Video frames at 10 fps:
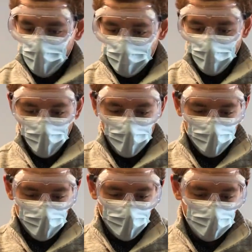So
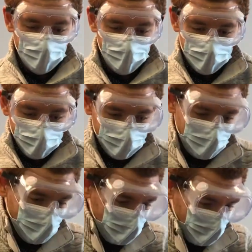whenever I'm done with
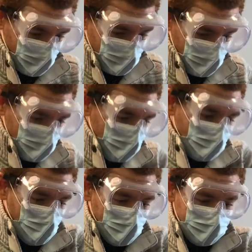everything,
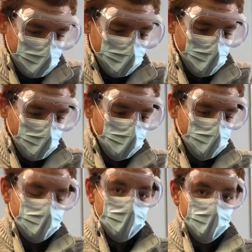I need to make sure
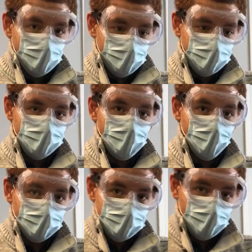that this
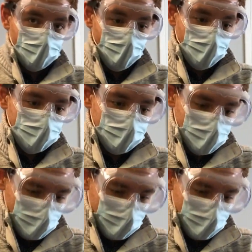valve is closed.